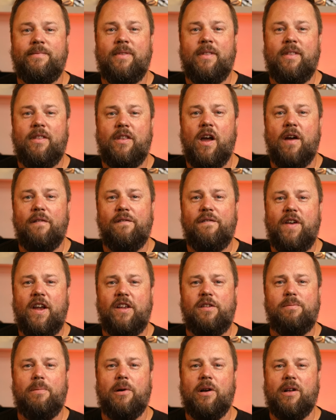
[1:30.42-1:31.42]
Not
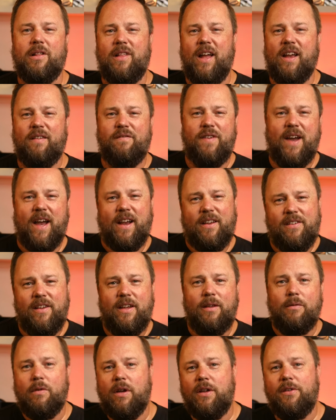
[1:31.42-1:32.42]
Facebook like vaccine
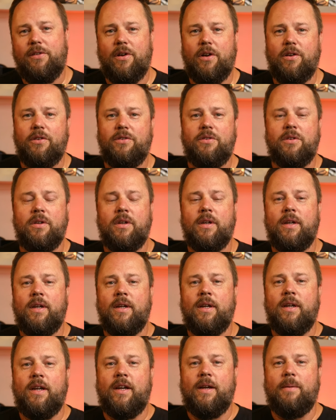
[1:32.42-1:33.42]
research,
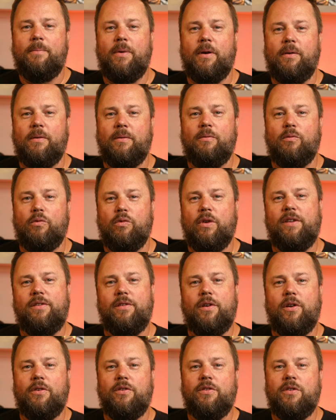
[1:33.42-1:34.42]
but
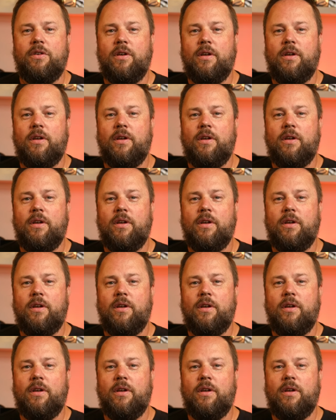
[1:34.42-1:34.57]
research.